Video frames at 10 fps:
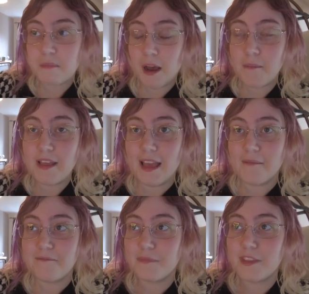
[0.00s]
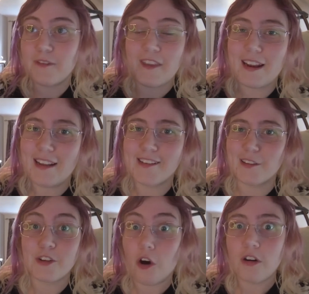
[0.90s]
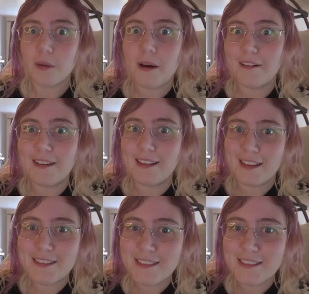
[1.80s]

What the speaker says: But yeah, the fact that I still talk about it, like,